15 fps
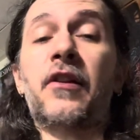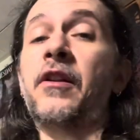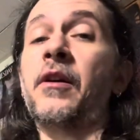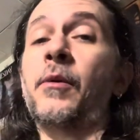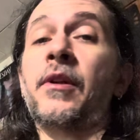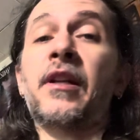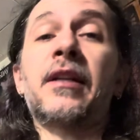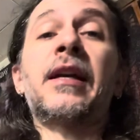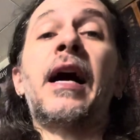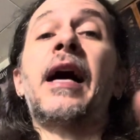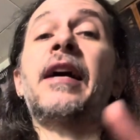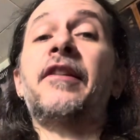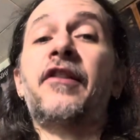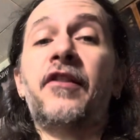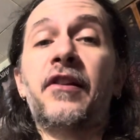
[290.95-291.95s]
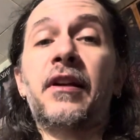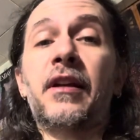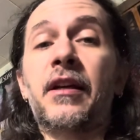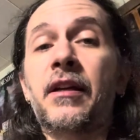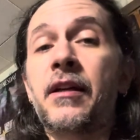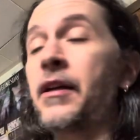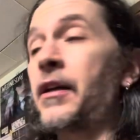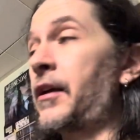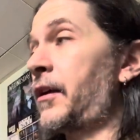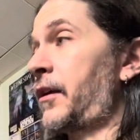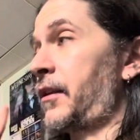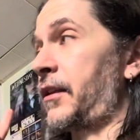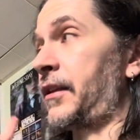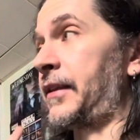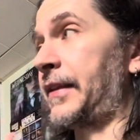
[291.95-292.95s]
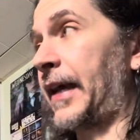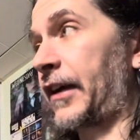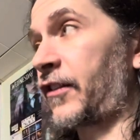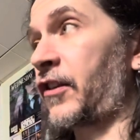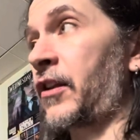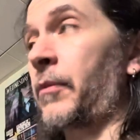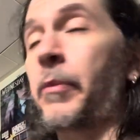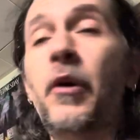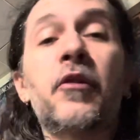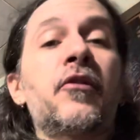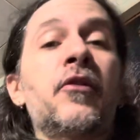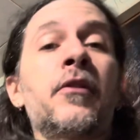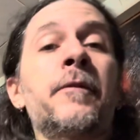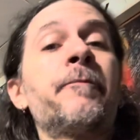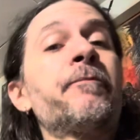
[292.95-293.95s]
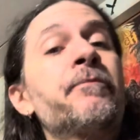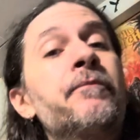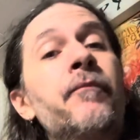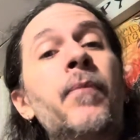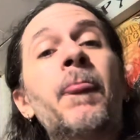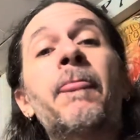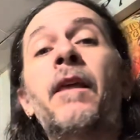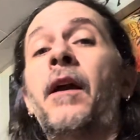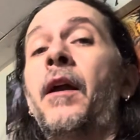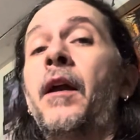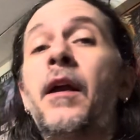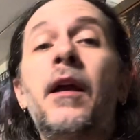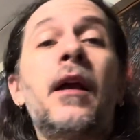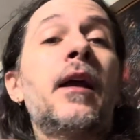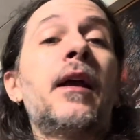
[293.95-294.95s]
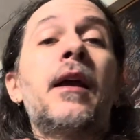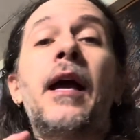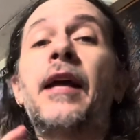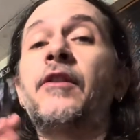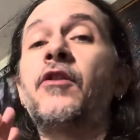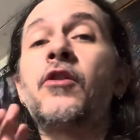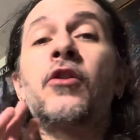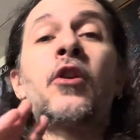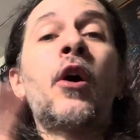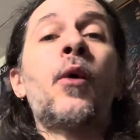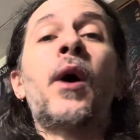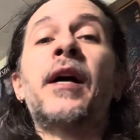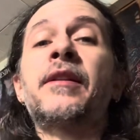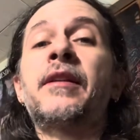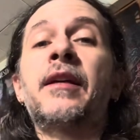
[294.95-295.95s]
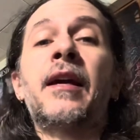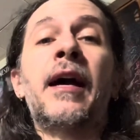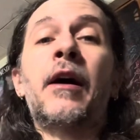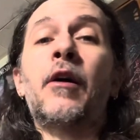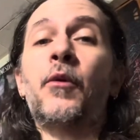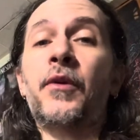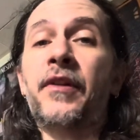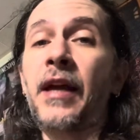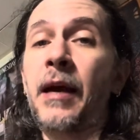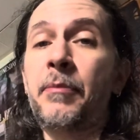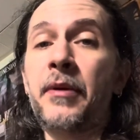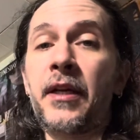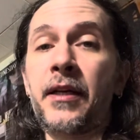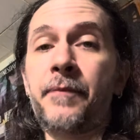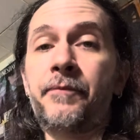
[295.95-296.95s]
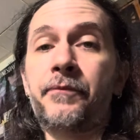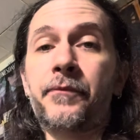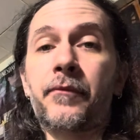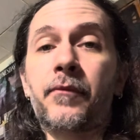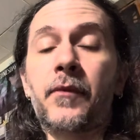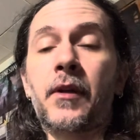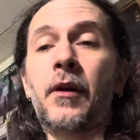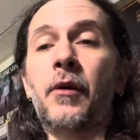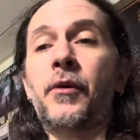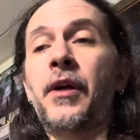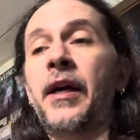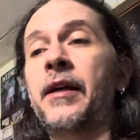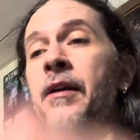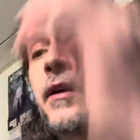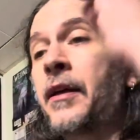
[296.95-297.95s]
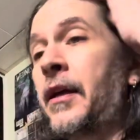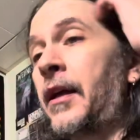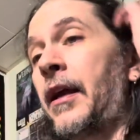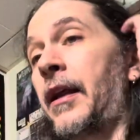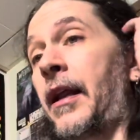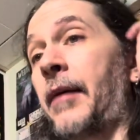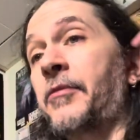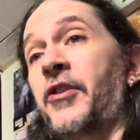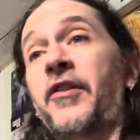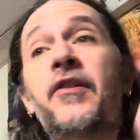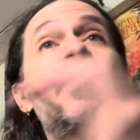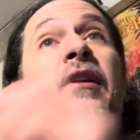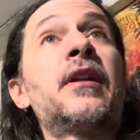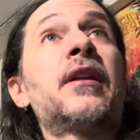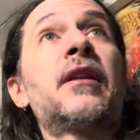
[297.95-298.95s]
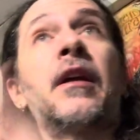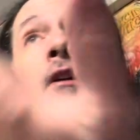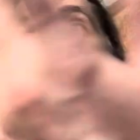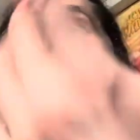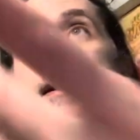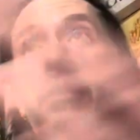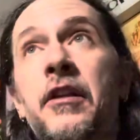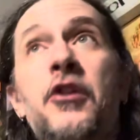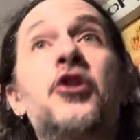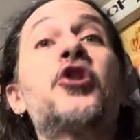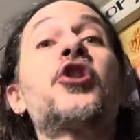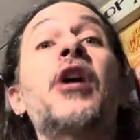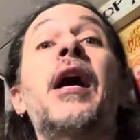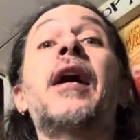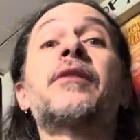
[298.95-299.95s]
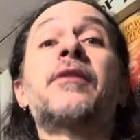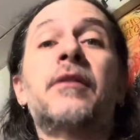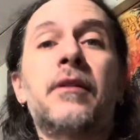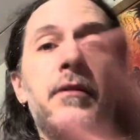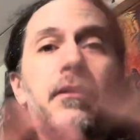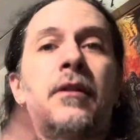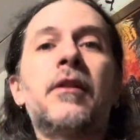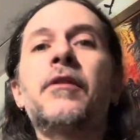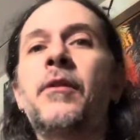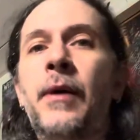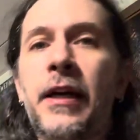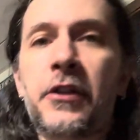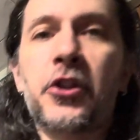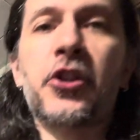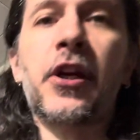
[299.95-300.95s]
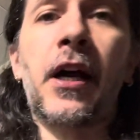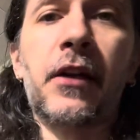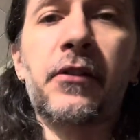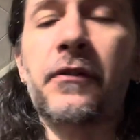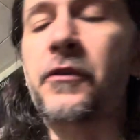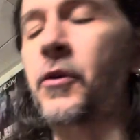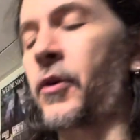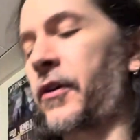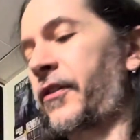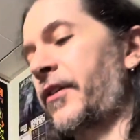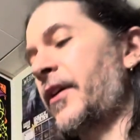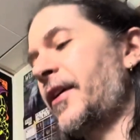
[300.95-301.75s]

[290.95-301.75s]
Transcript: There was a guy sitting next to the poster, had no idea how it was happening, okay? and I'm just sitting there acting shocked. You know, you act shocked, of course.